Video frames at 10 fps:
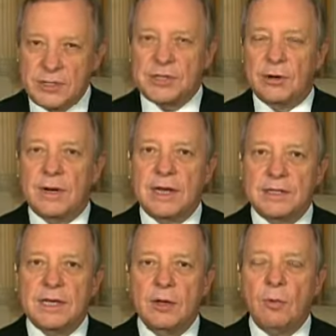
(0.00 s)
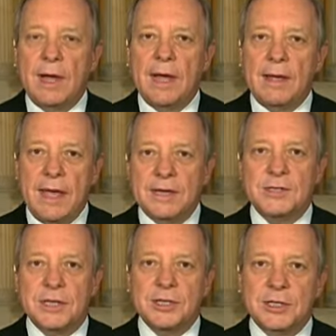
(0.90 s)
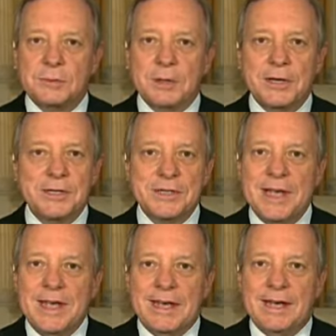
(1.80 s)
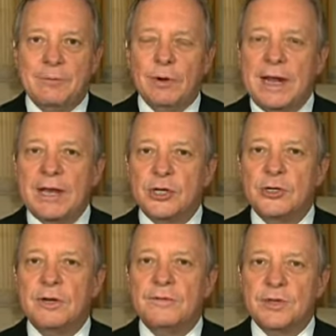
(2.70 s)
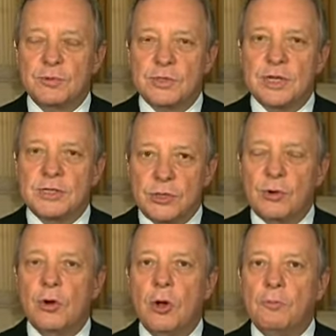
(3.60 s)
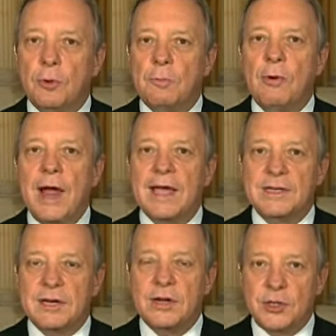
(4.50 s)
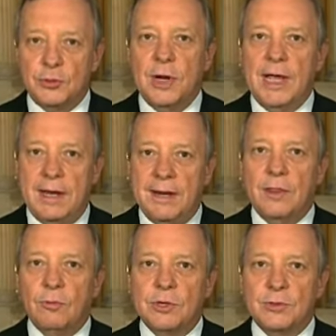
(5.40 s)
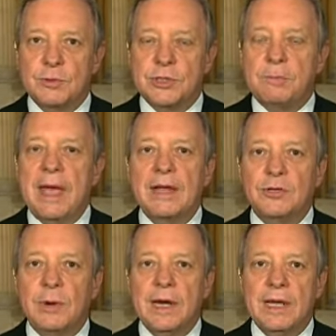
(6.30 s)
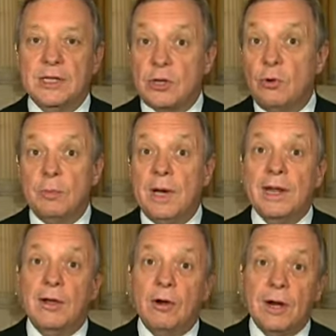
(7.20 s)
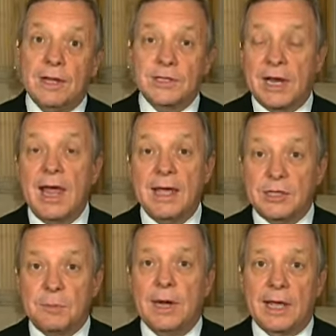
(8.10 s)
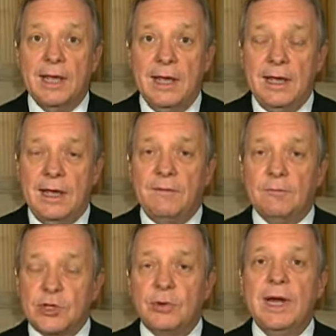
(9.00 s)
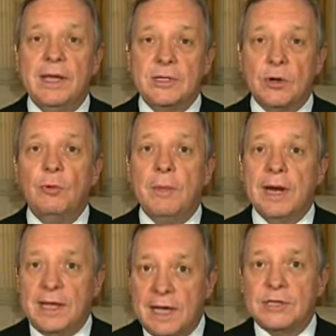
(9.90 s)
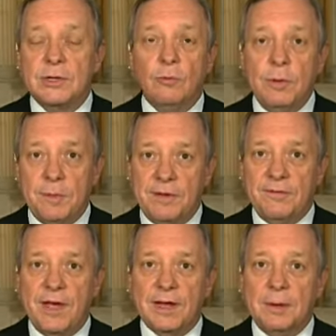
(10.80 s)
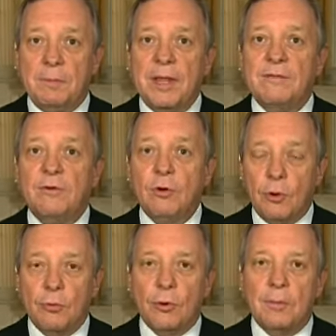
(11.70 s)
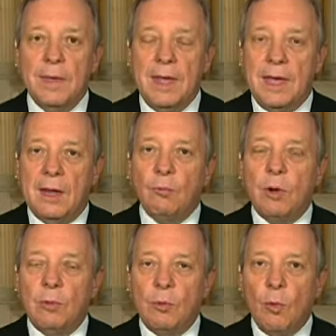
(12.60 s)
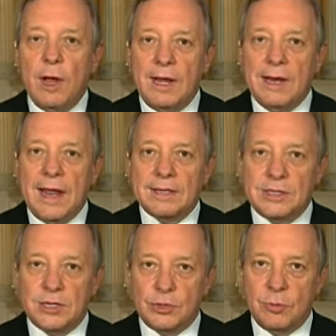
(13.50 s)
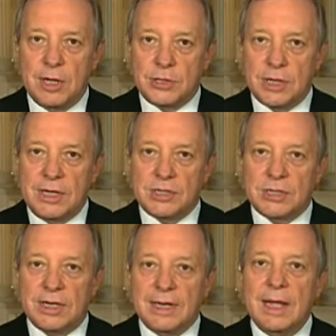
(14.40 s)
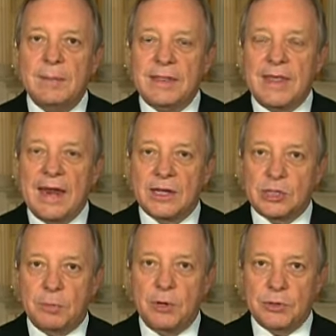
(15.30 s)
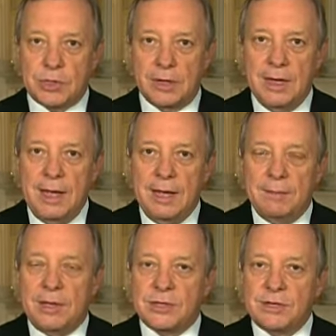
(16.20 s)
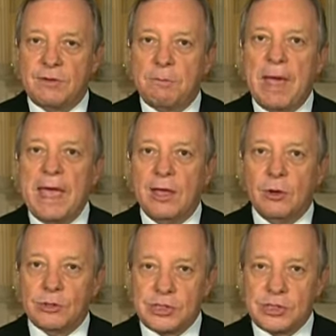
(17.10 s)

so, and I'll tell you why I hedge this, is because uh, we're not sure if this was a so-called proprietary trade. In other words, was a bank trading its own money or its client's money? If it was trading its own money, yes, it would be affected by the Volcker rule. And what we want in that situation is to limit that exposure, because if a bank goes